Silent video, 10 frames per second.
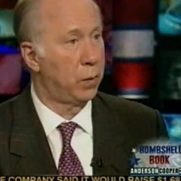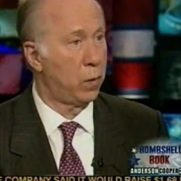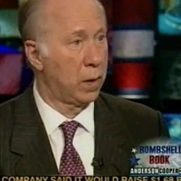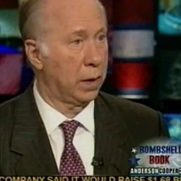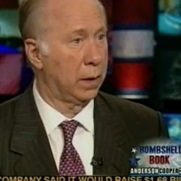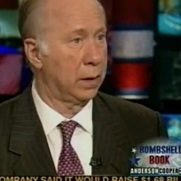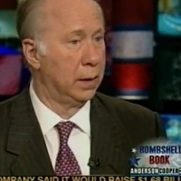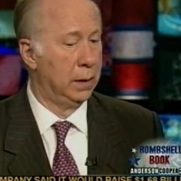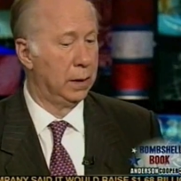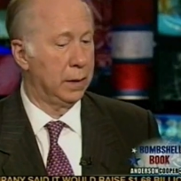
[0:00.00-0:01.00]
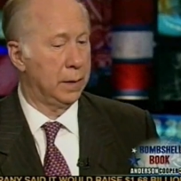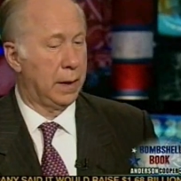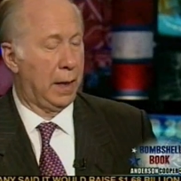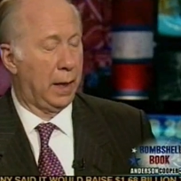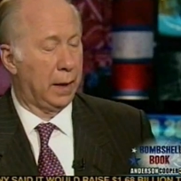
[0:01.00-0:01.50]
important
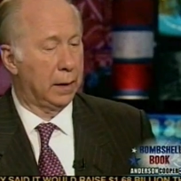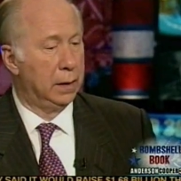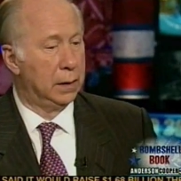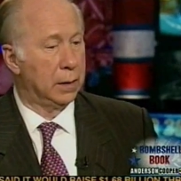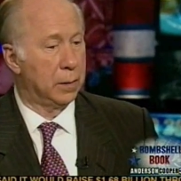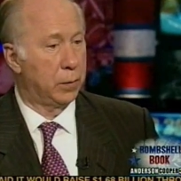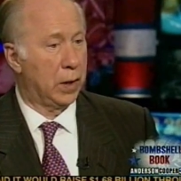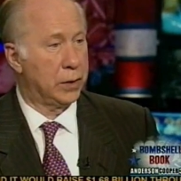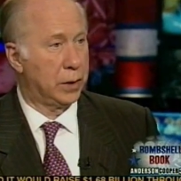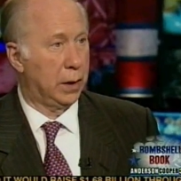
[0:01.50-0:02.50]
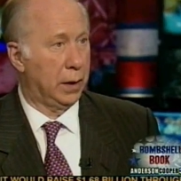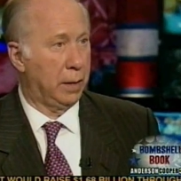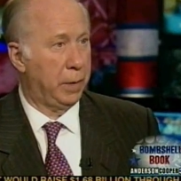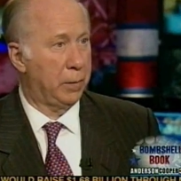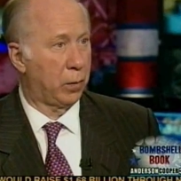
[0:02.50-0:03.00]
that the
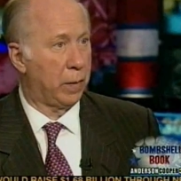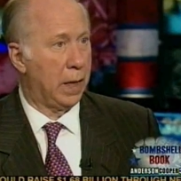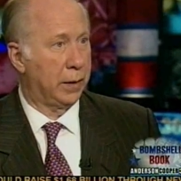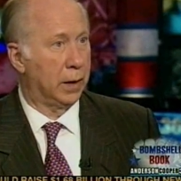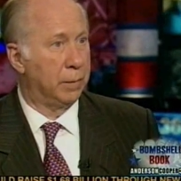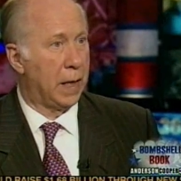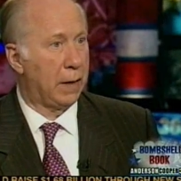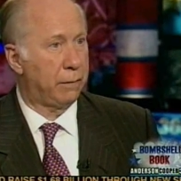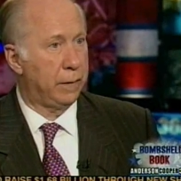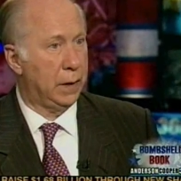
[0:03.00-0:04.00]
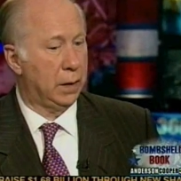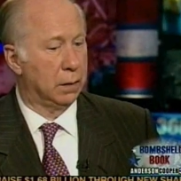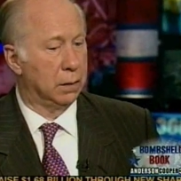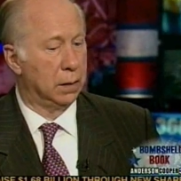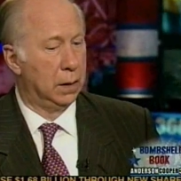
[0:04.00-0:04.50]
president and people around him not
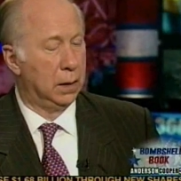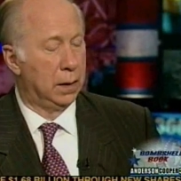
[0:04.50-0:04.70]
feel